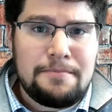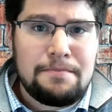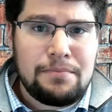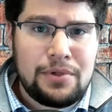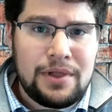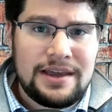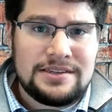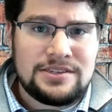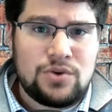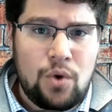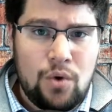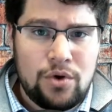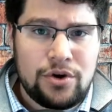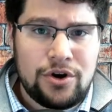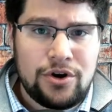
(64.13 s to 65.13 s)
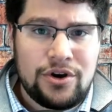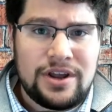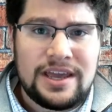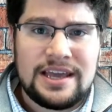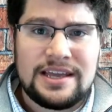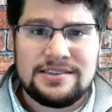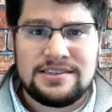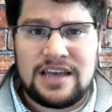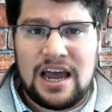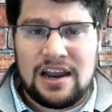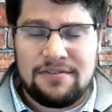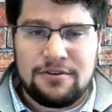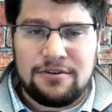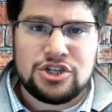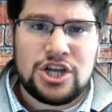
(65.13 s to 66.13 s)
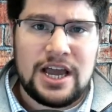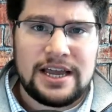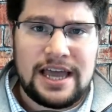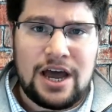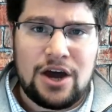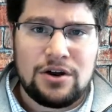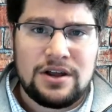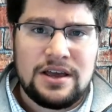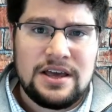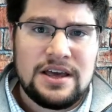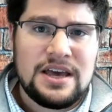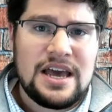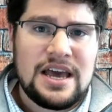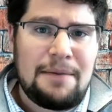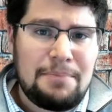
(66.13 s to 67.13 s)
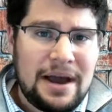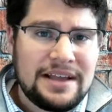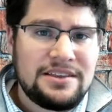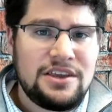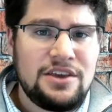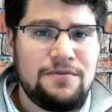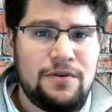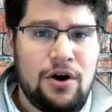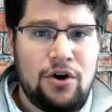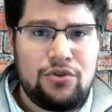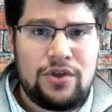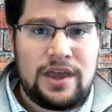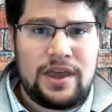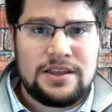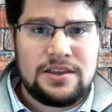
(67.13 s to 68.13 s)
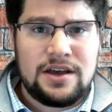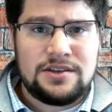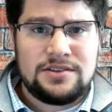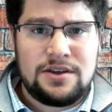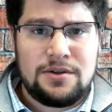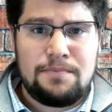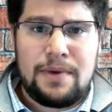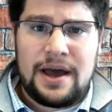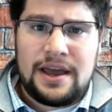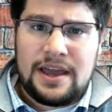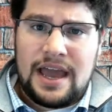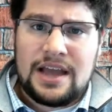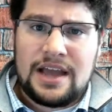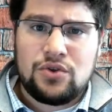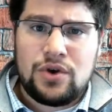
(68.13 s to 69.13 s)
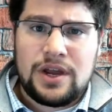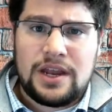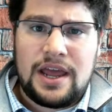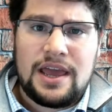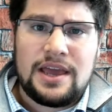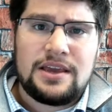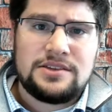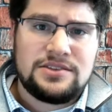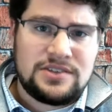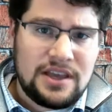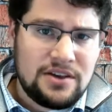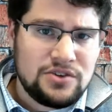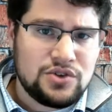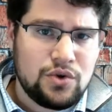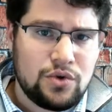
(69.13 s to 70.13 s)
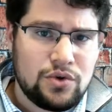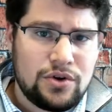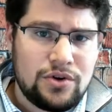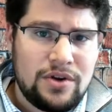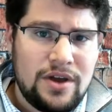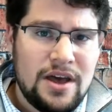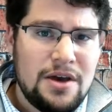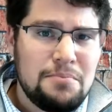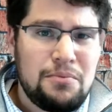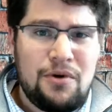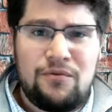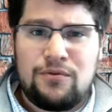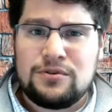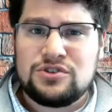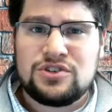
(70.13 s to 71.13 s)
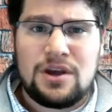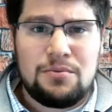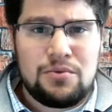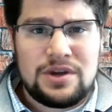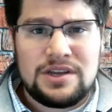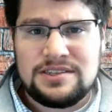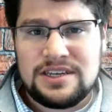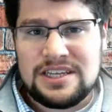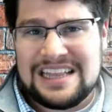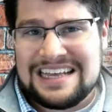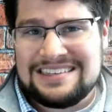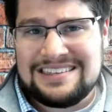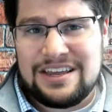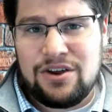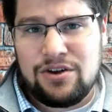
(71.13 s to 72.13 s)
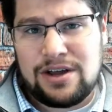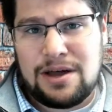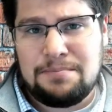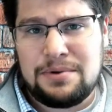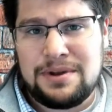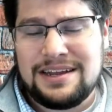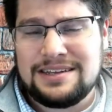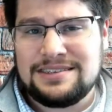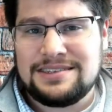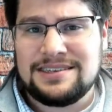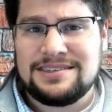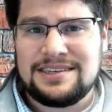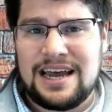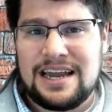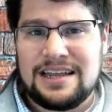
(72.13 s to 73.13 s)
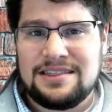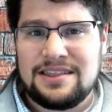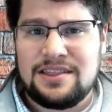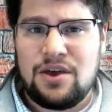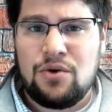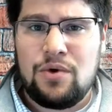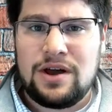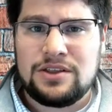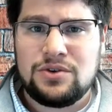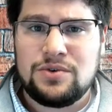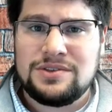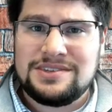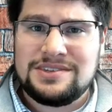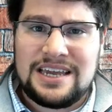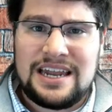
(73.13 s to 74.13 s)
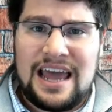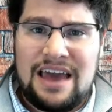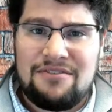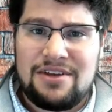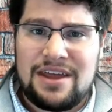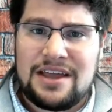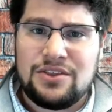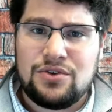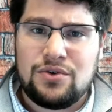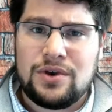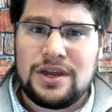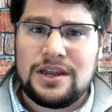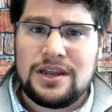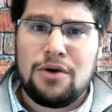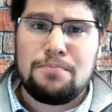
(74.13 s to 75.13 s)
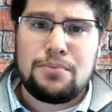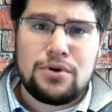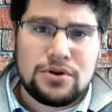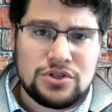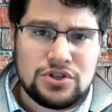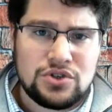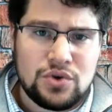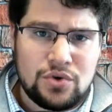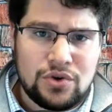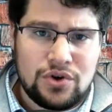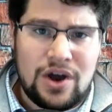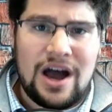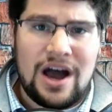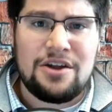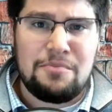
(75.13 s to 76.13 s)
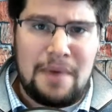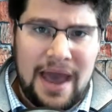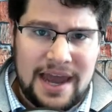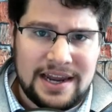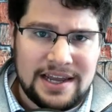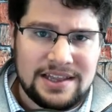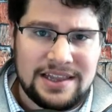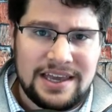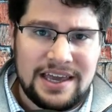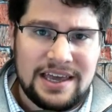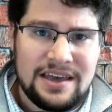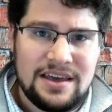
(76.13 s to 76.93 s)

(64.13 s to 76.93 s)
Place Order inside of your checkout. By default, it does it by entering a sales order, but for some reason, let's say your company has decided that they want to instead have it enter in a purchase order automatically.